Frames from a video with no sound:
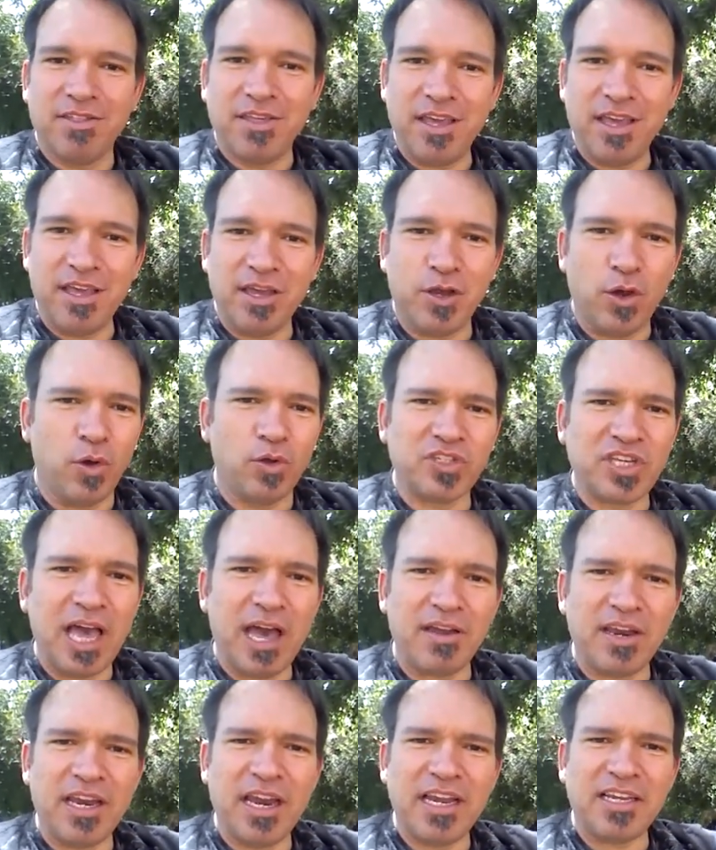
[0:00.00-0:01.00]
He goes
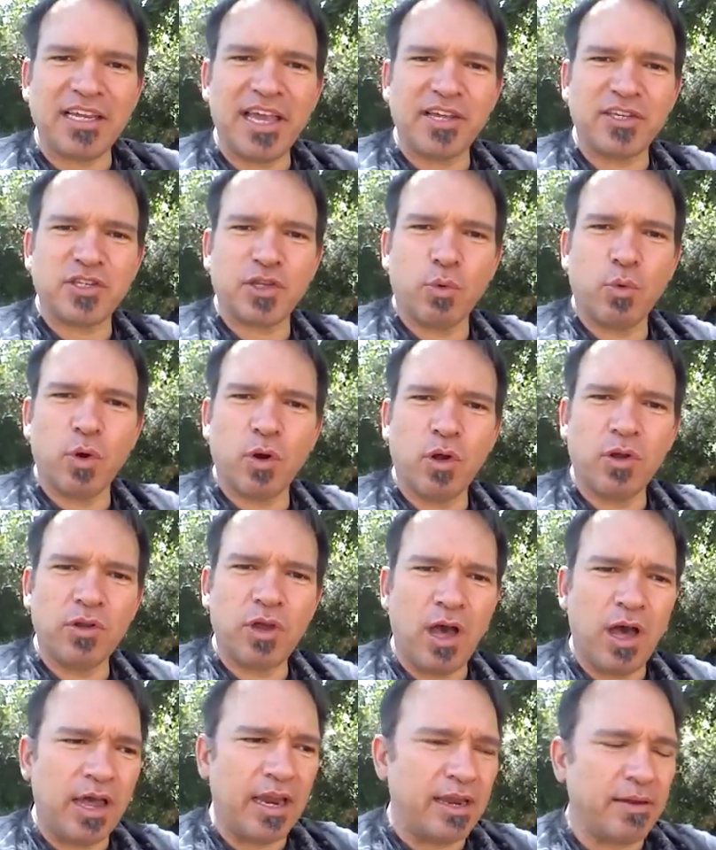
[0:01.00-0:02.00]
out and he takes the
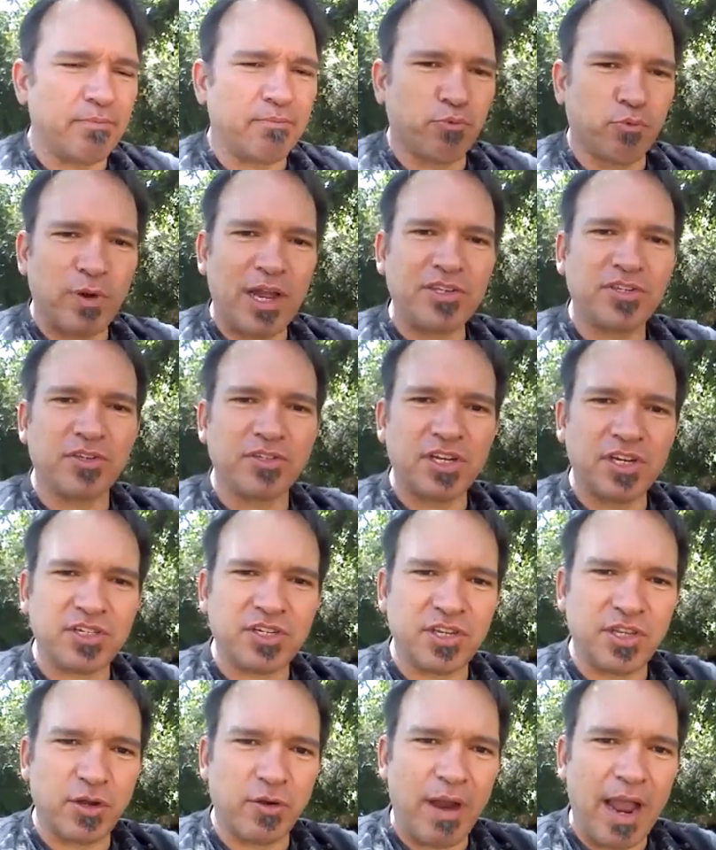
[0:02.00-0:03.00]
world on and wrestles it
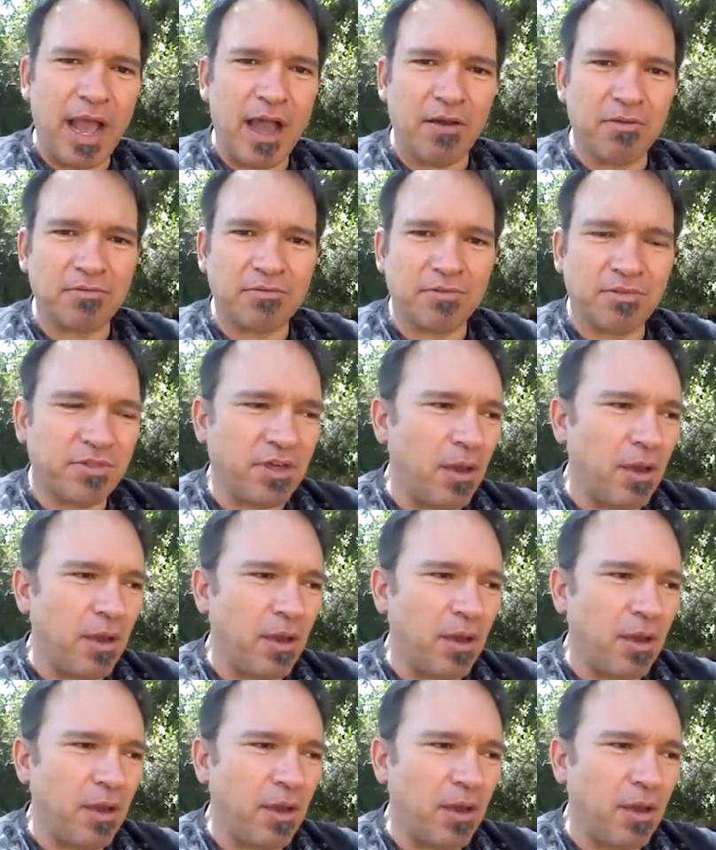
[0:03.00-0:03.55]
to the ground.